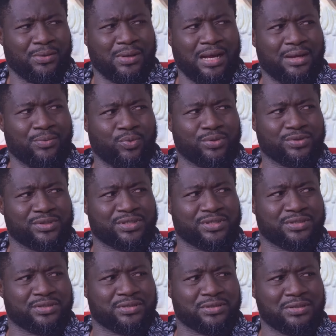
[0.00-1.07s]
know, I
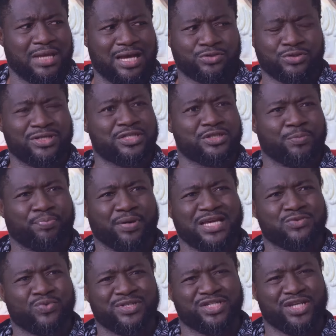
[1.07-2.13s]
was actually
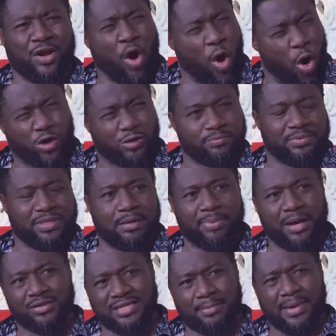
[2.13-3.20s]
surprised when she called me
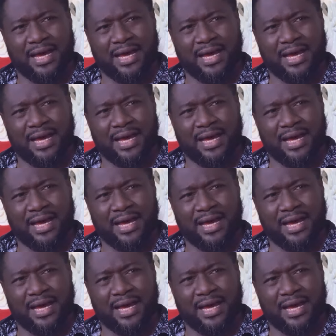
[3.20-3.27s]
about